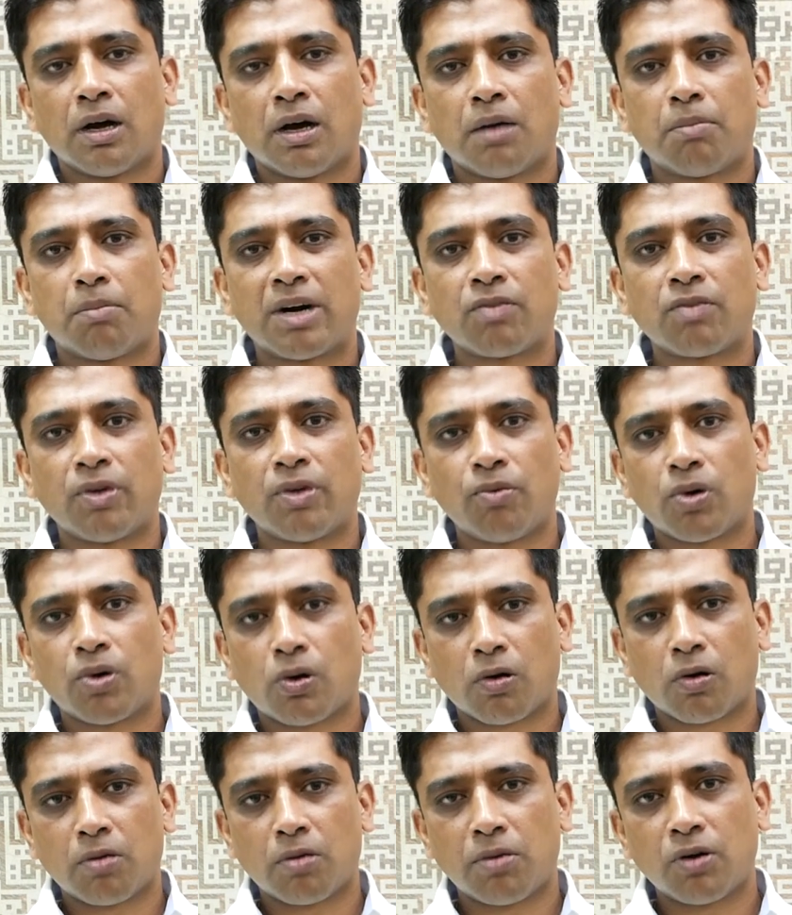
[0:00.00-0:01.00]
But when we
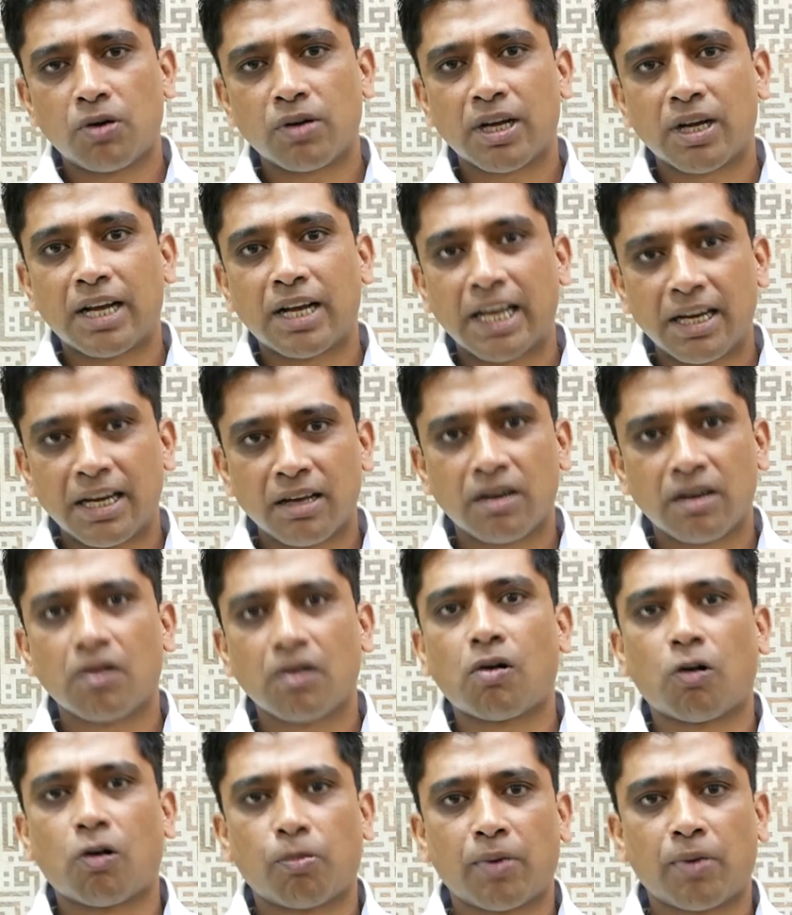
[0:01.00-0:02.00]
talk about a career
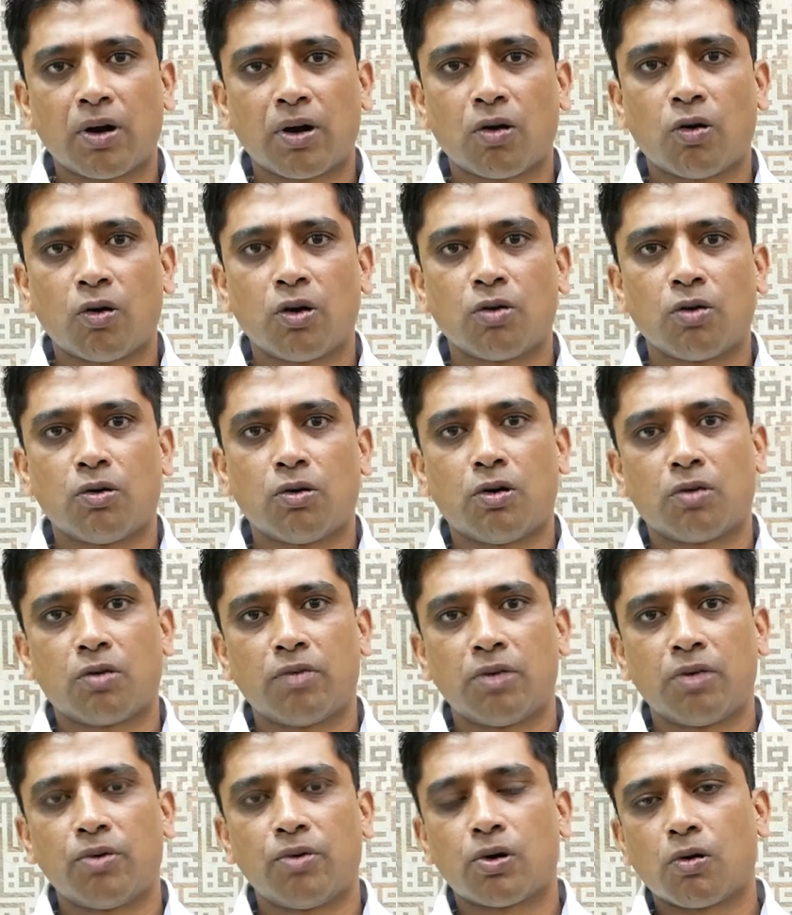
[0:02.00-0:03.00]
in corporate law, or
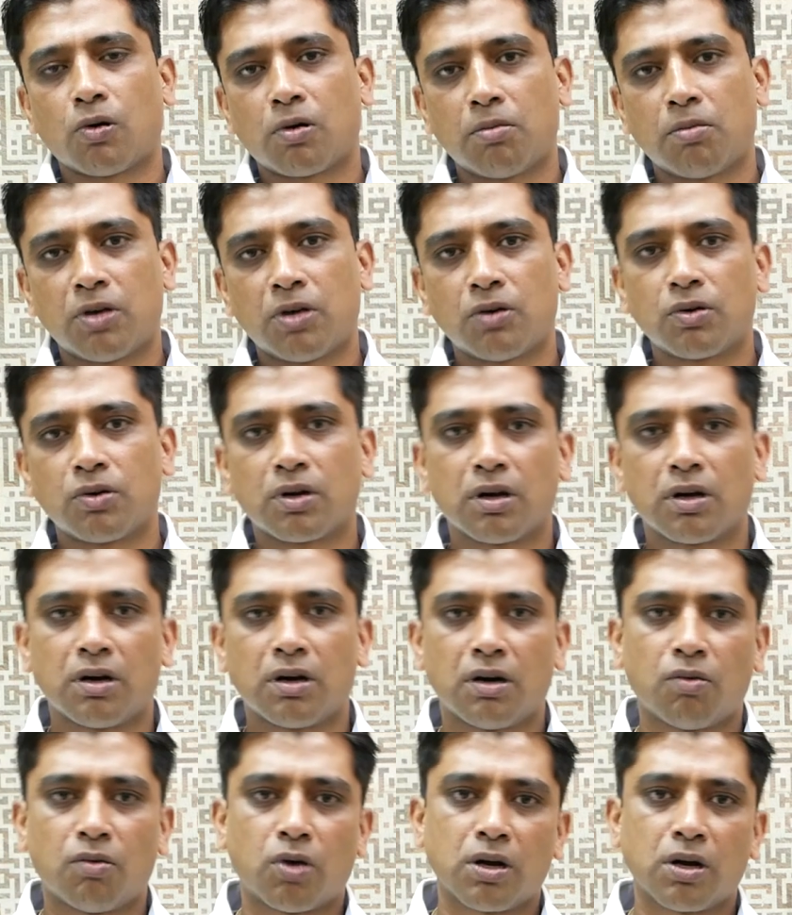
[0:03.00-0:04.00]
when we talk
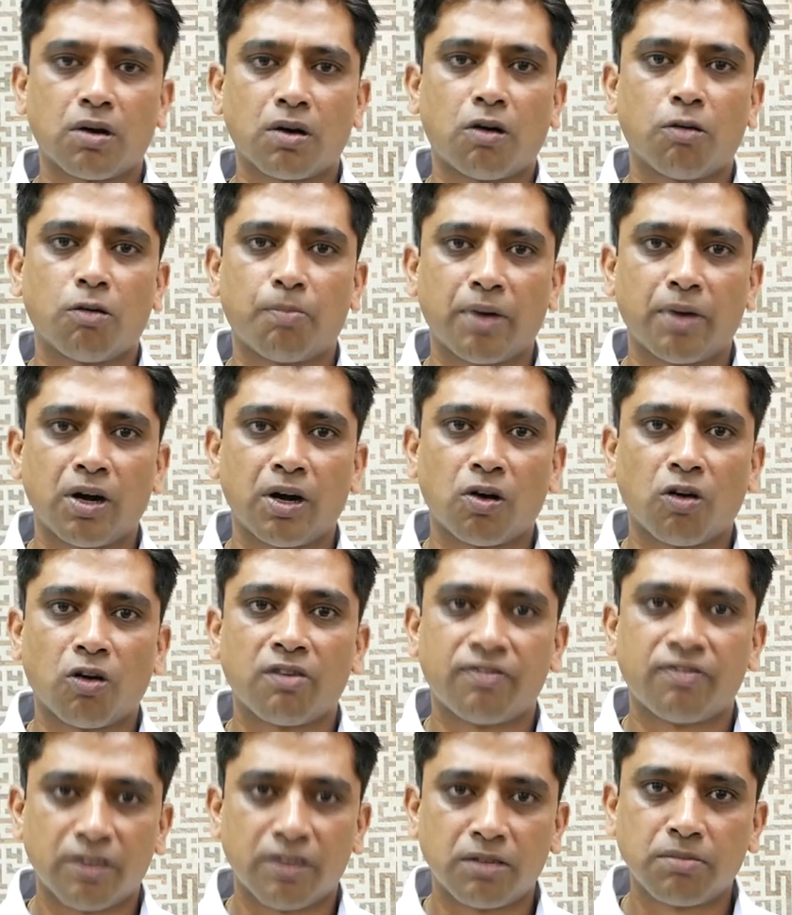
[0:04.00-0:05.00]
about what a corporate
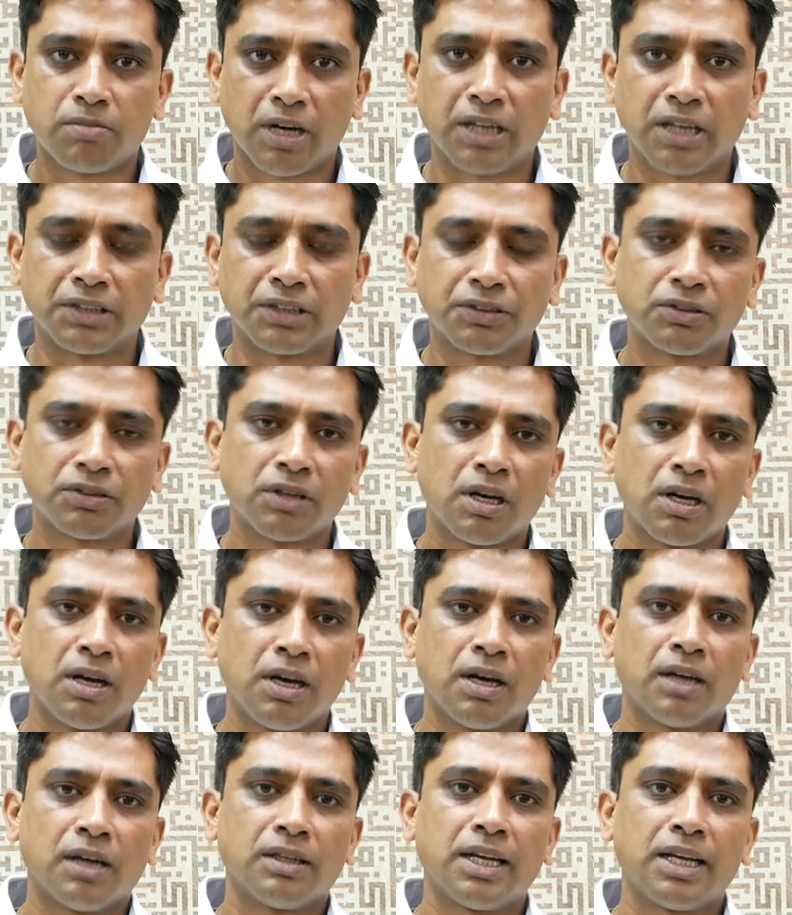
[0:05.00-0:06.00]
law firm does,
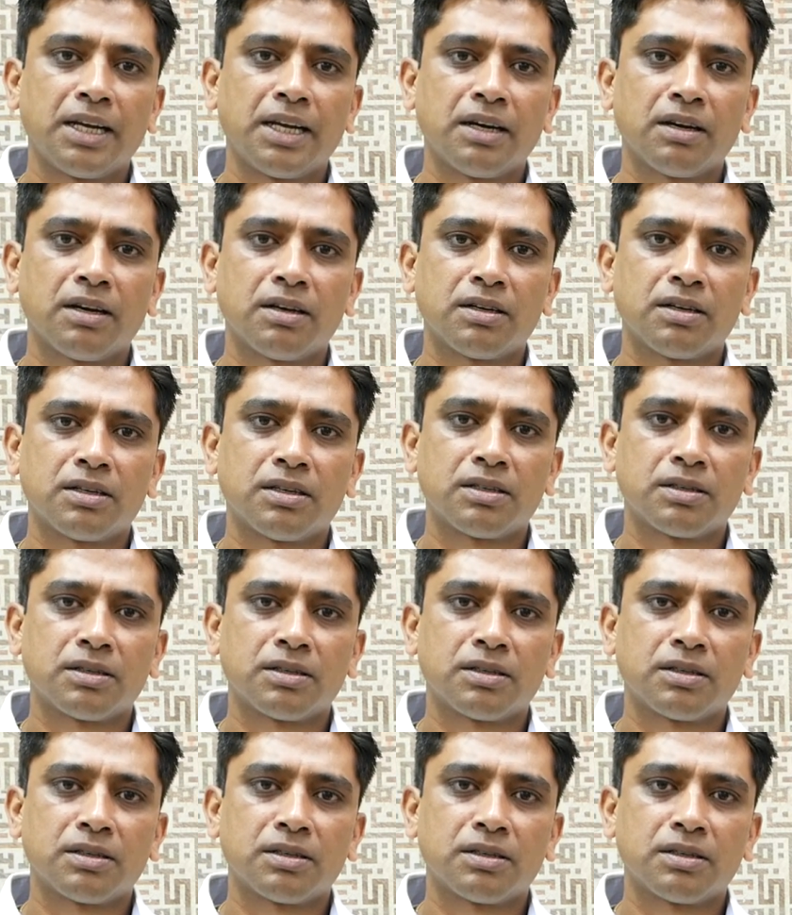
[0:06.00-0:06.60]
then